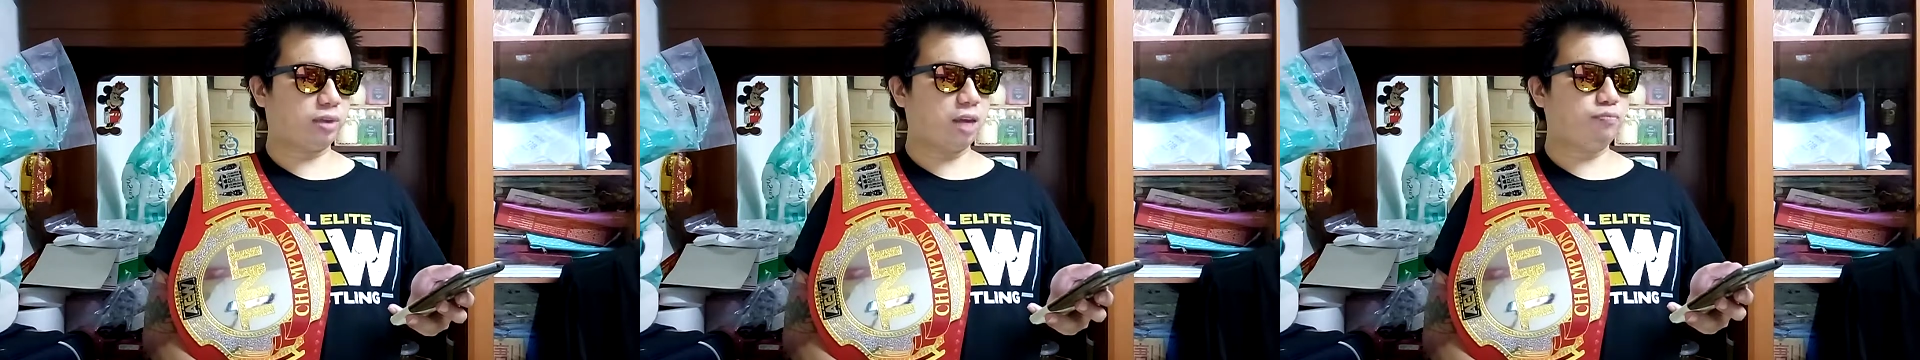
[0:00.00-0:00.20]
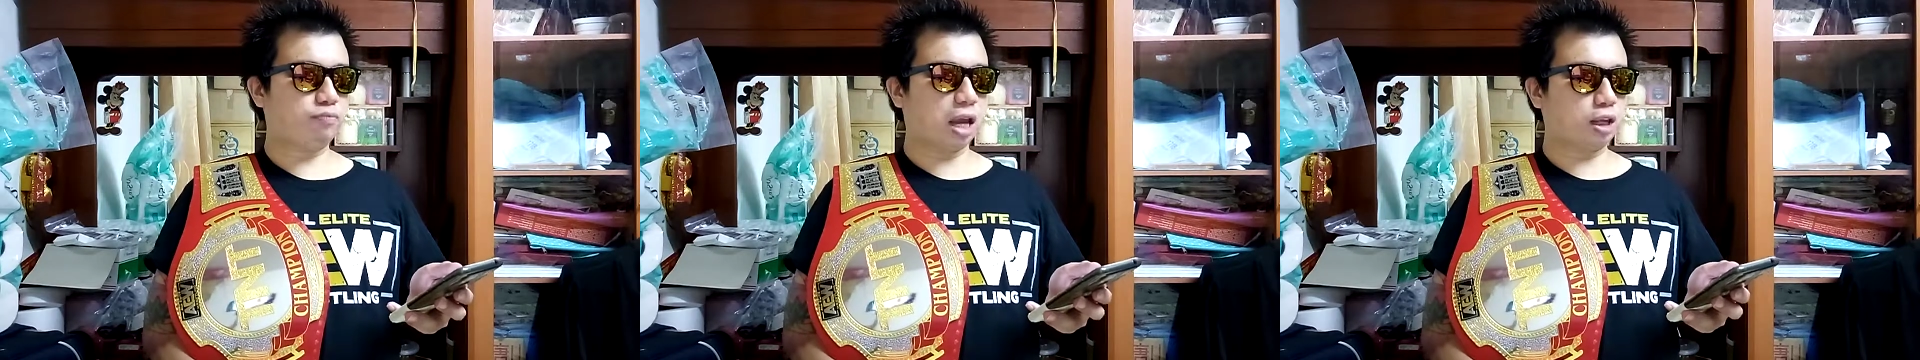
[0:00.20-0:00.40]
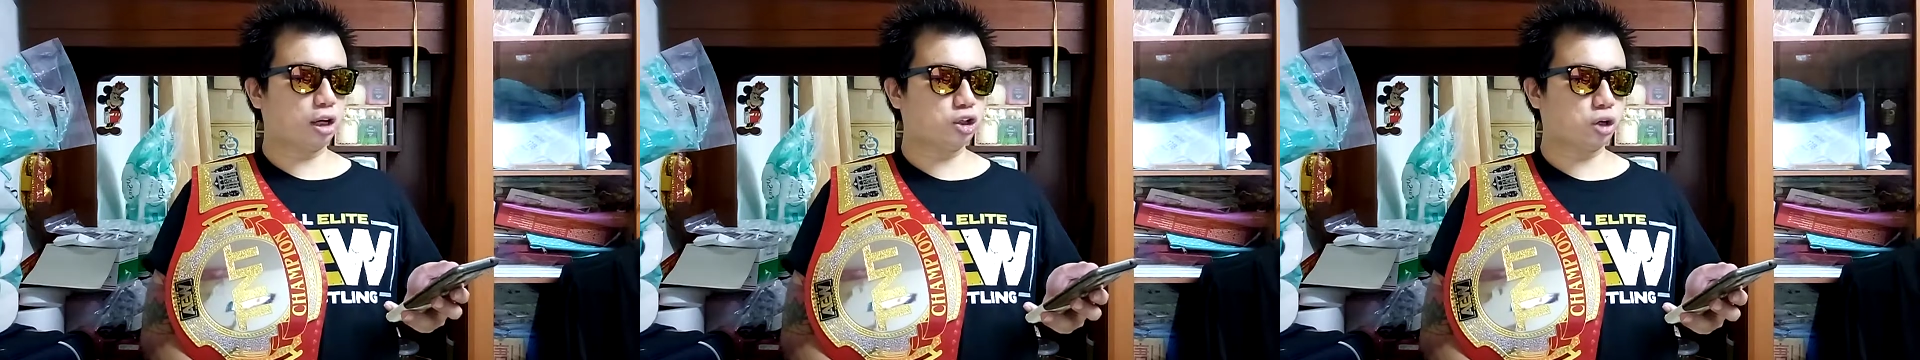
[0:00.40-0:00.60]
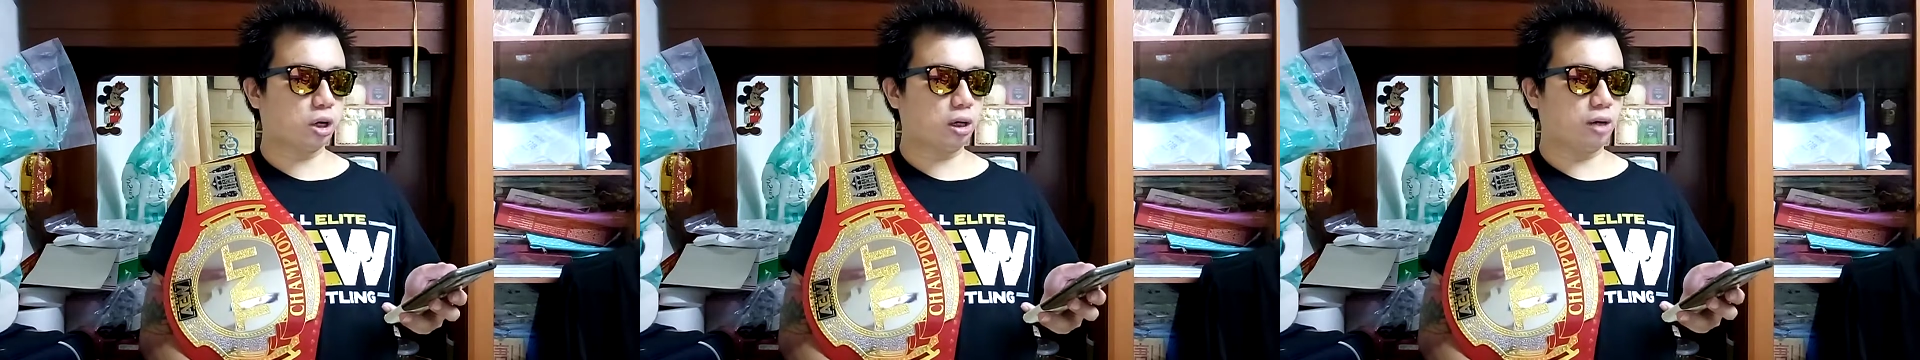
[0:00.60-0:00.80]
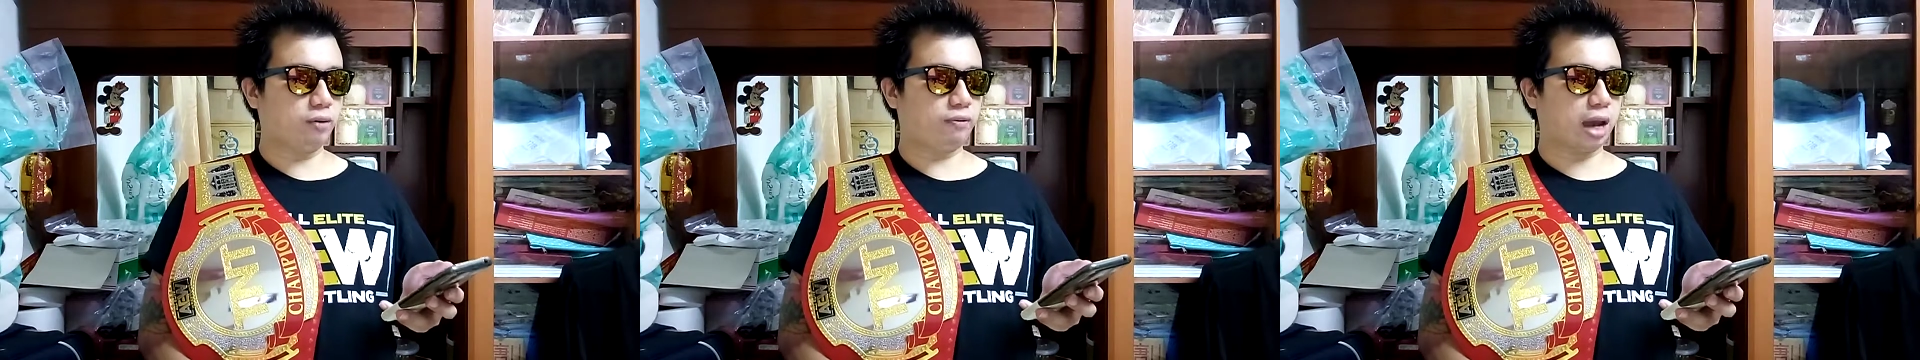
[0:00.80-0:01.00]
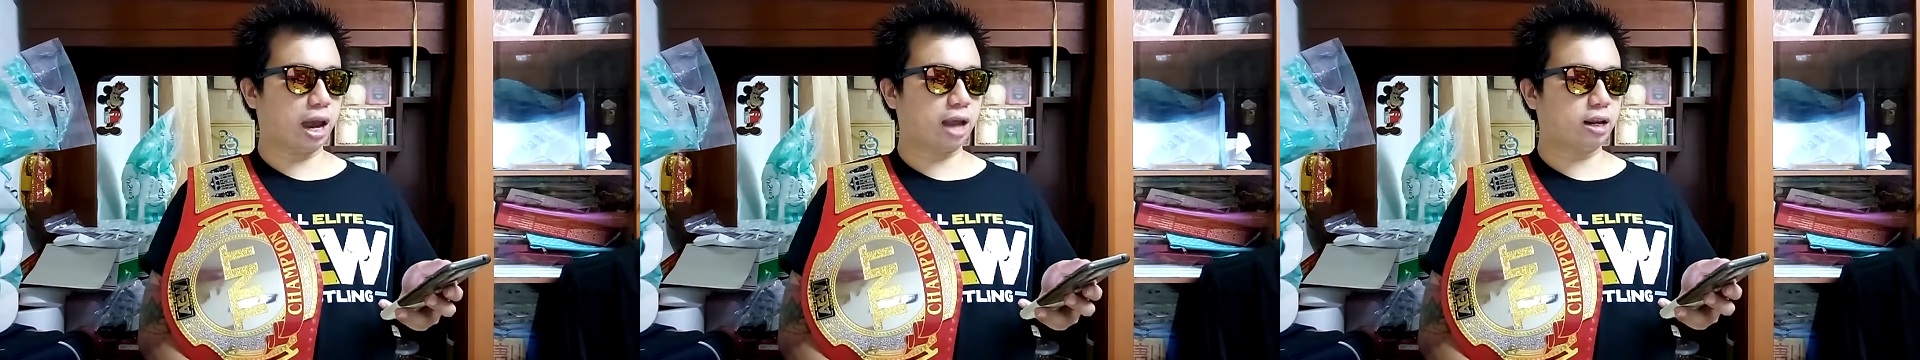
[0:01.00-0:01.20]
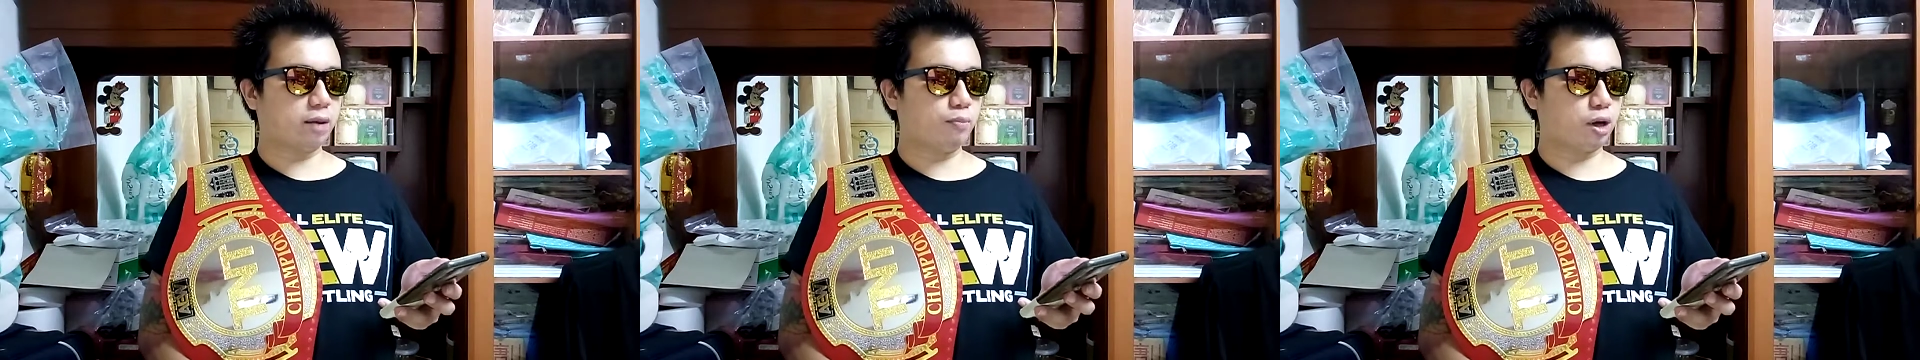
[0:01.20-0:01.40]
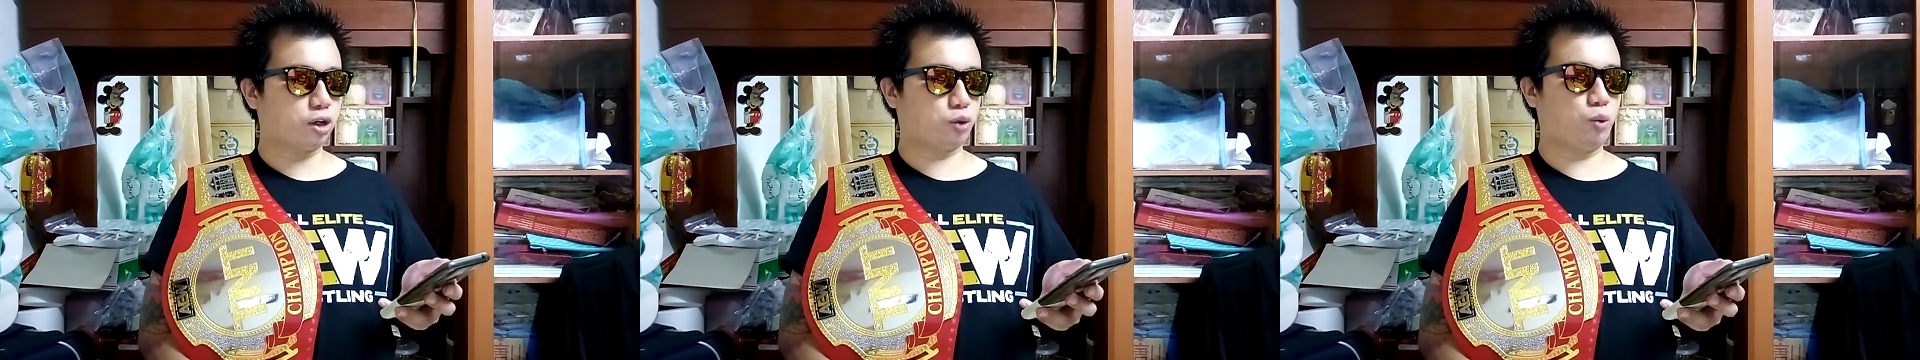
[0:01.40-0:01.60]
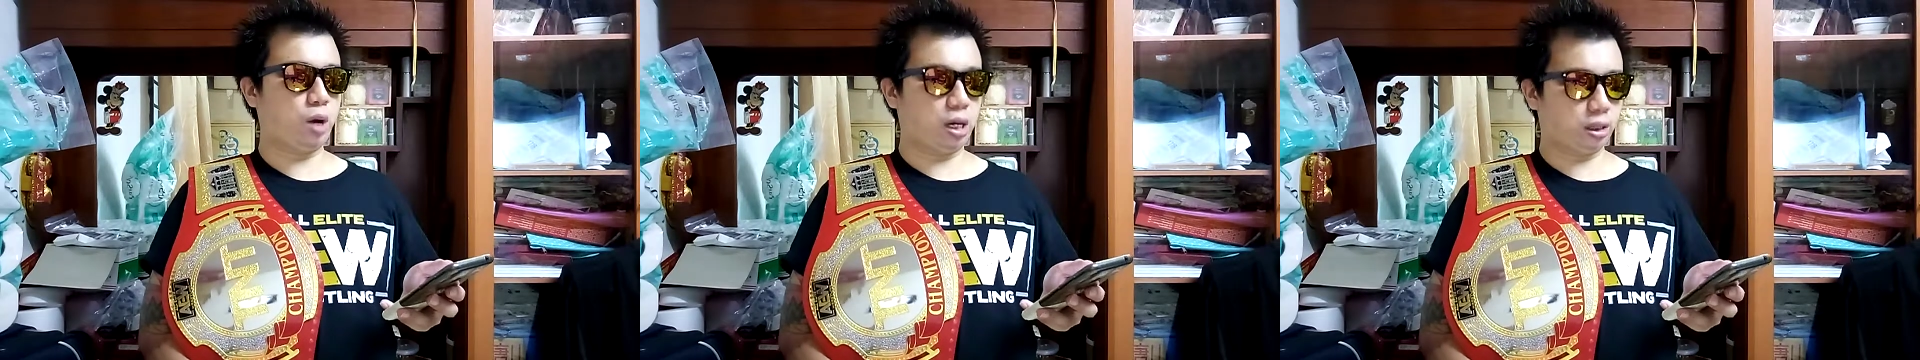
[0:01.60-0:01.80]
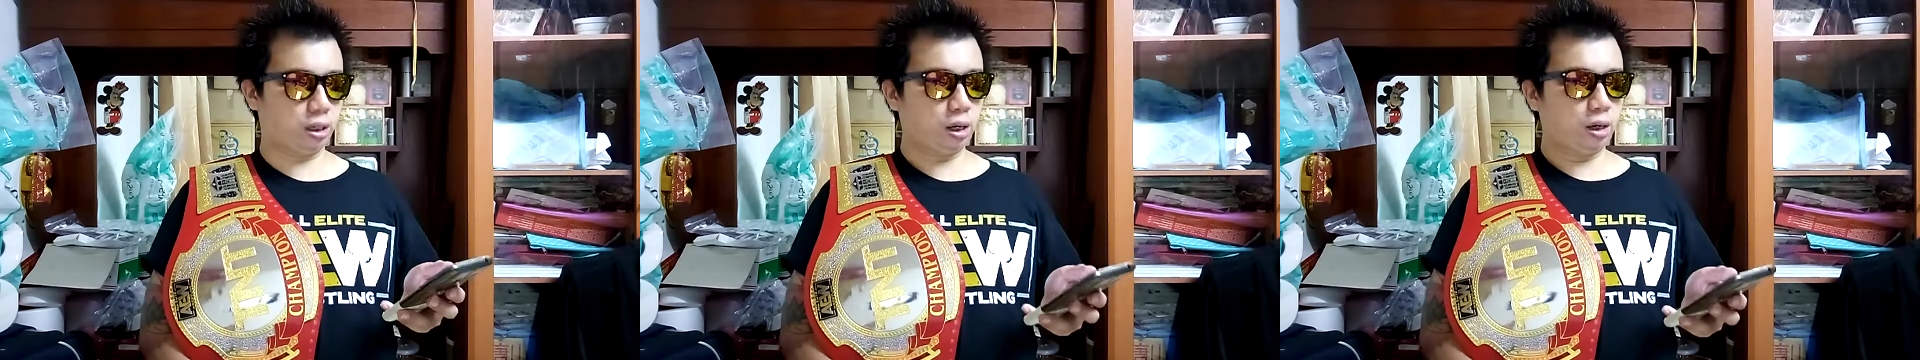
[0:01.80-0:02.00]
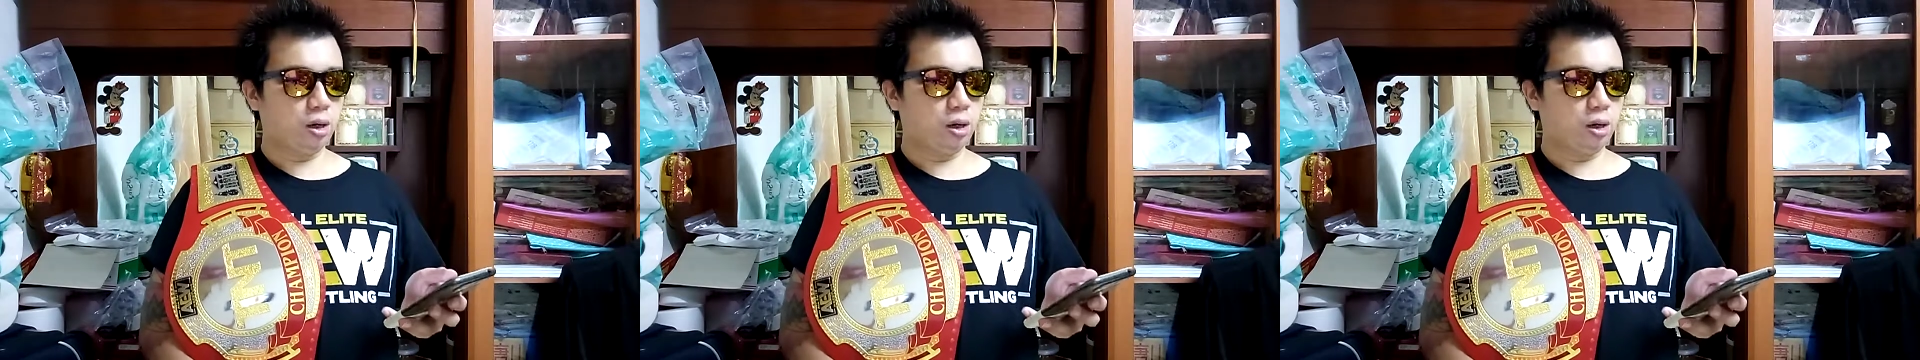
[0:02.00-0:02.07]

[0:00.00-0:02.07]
team title shot if Adam Page wins.